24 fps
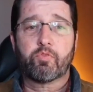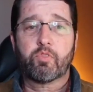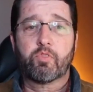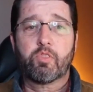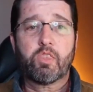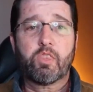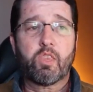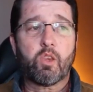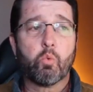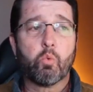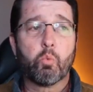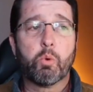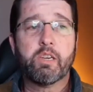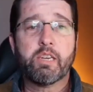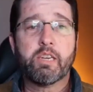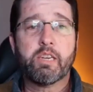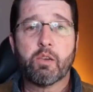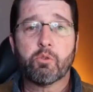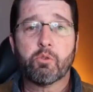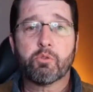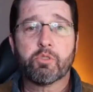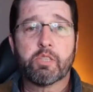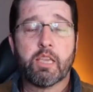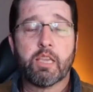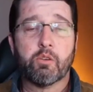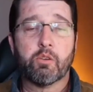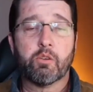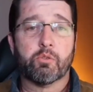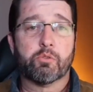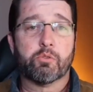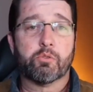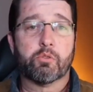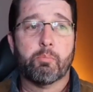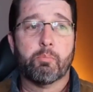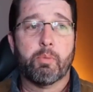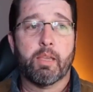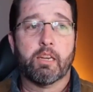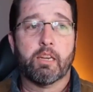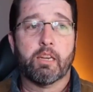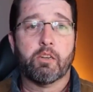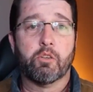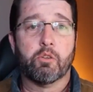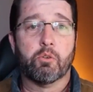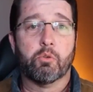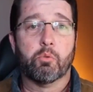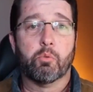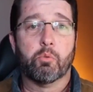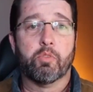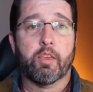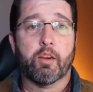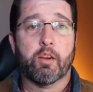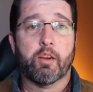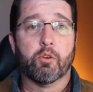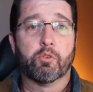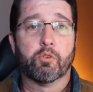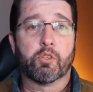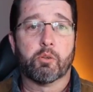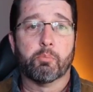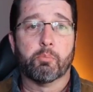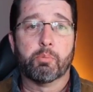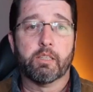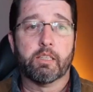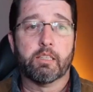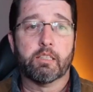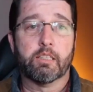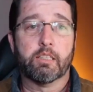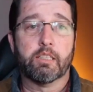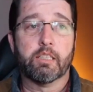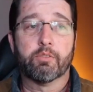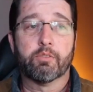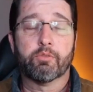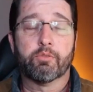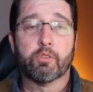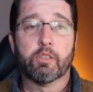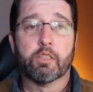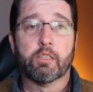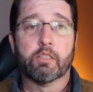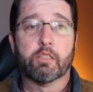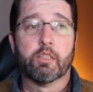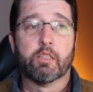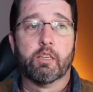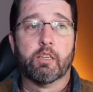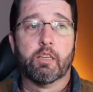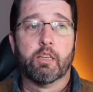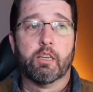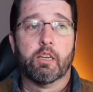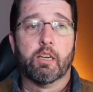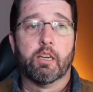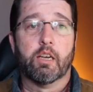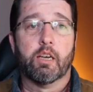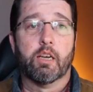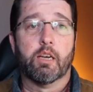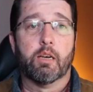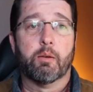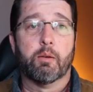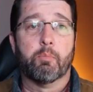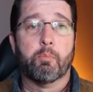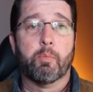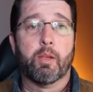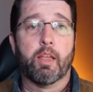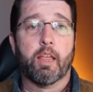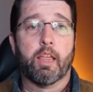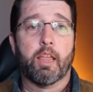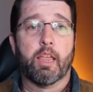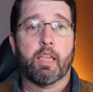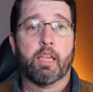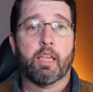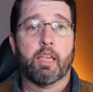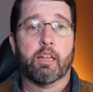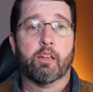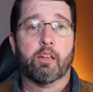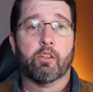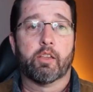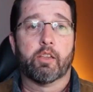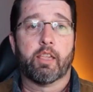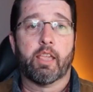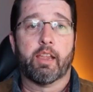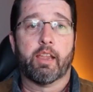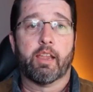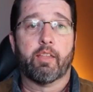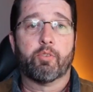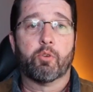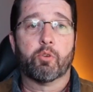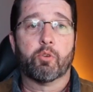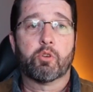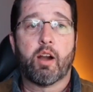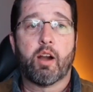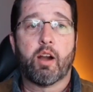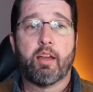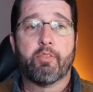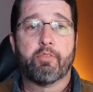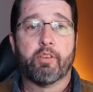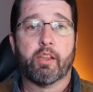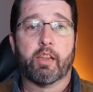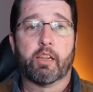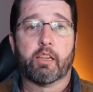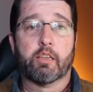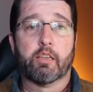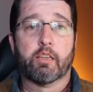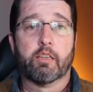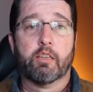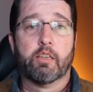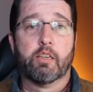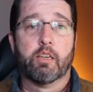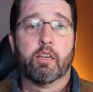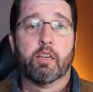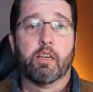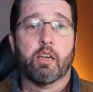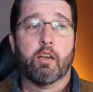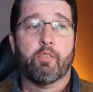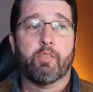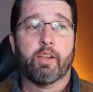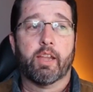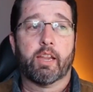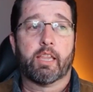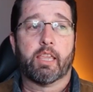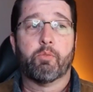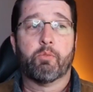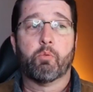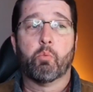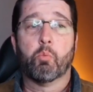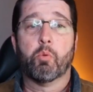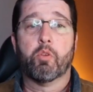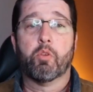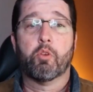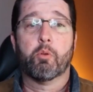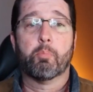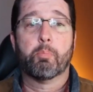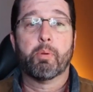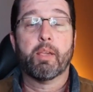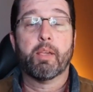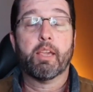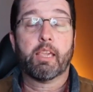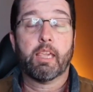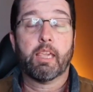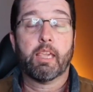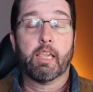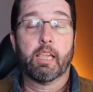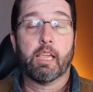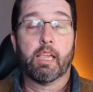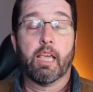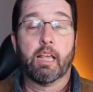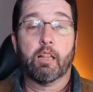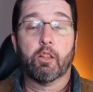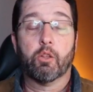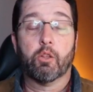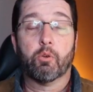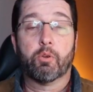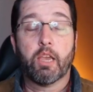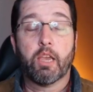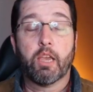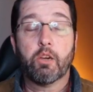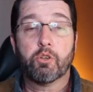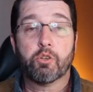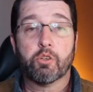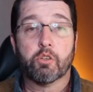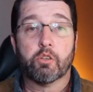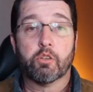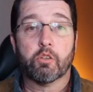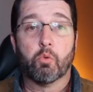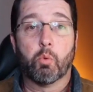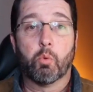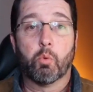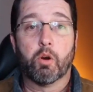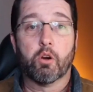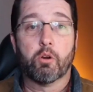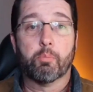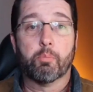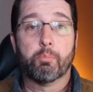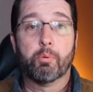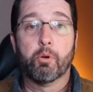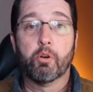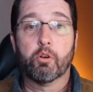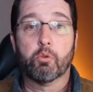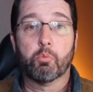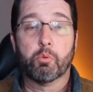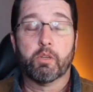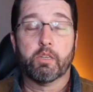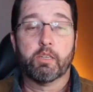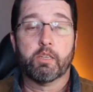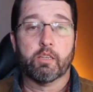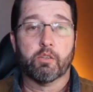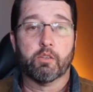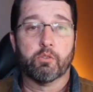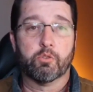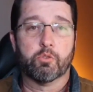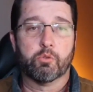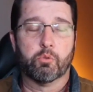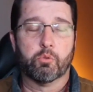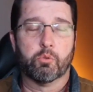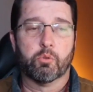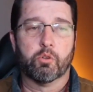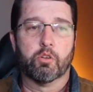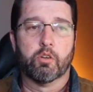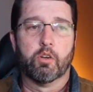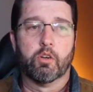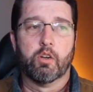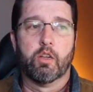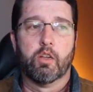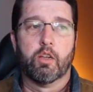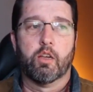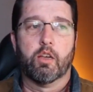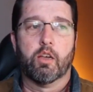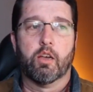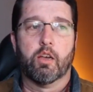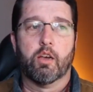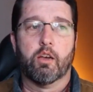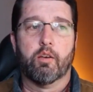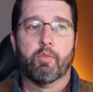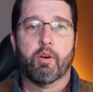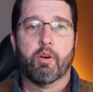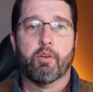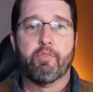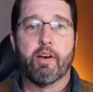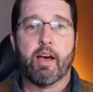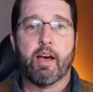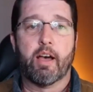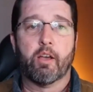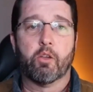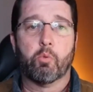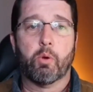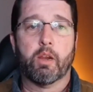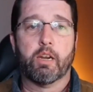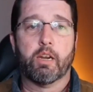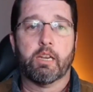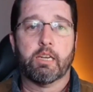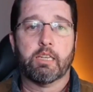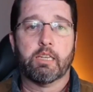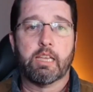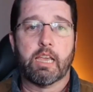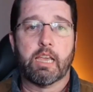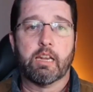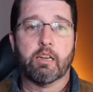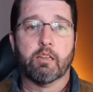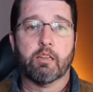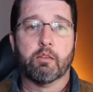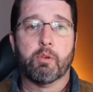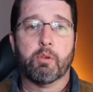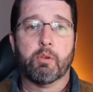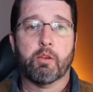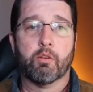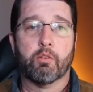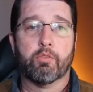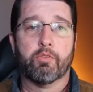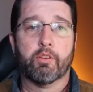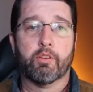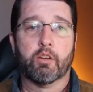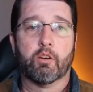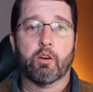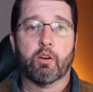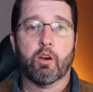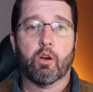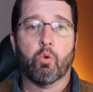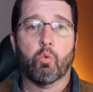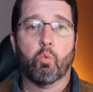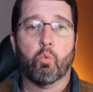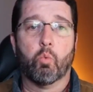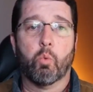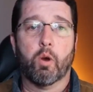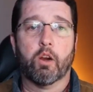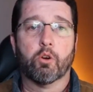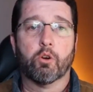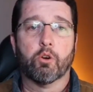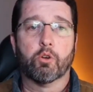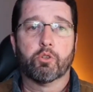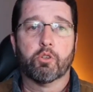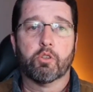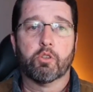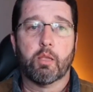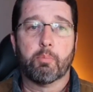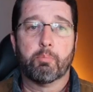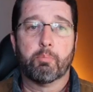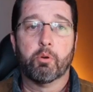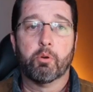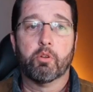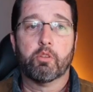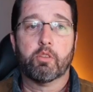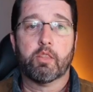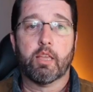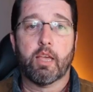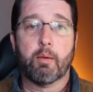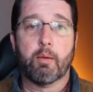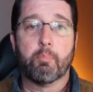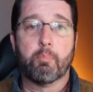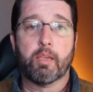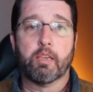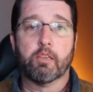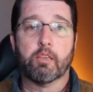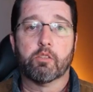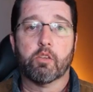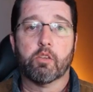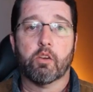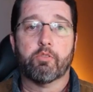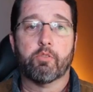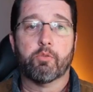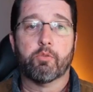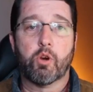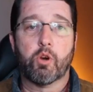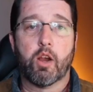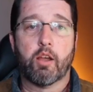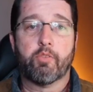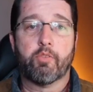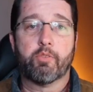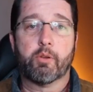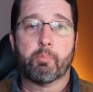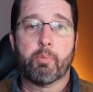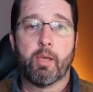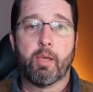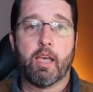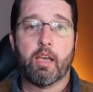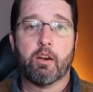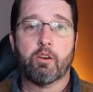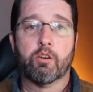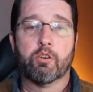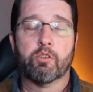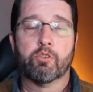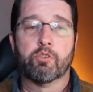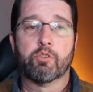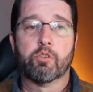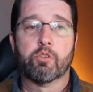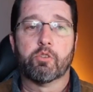Retail sales may do theirs completely different, and looking at their traffic. Heck, even when they're picking a location where to put a retail store, evaluating data and be able to figure out where should they put that based off of traffic patterns,